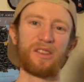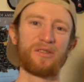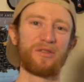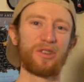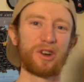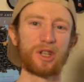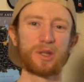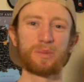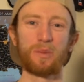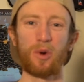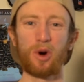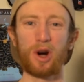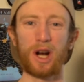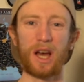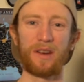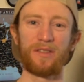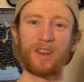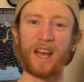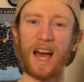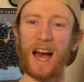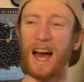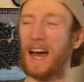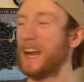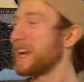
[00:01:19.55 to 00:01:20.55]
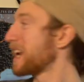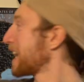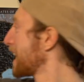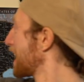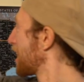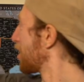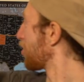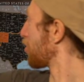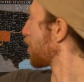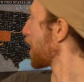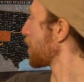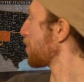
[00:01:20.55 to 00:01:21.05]
First board I've got
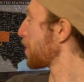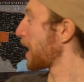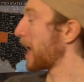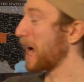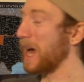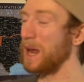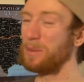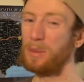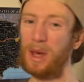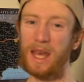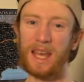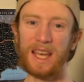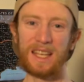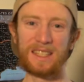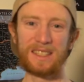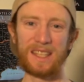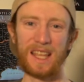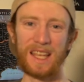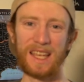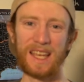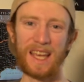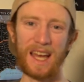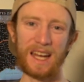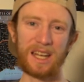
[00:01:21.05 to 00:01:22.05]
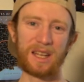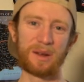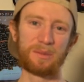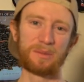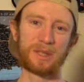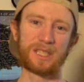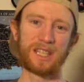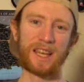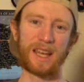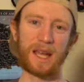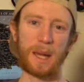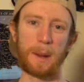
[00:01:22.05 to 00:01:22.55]
right behind me is the
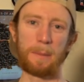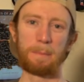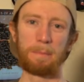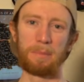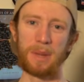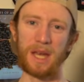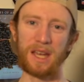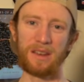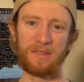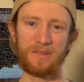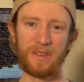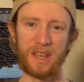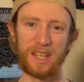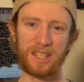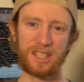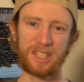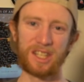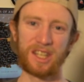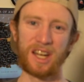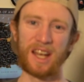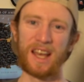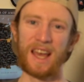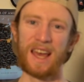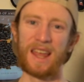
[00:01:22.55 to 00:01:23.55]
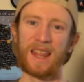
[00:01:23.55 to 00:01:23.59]
Gentemstick Big Fish.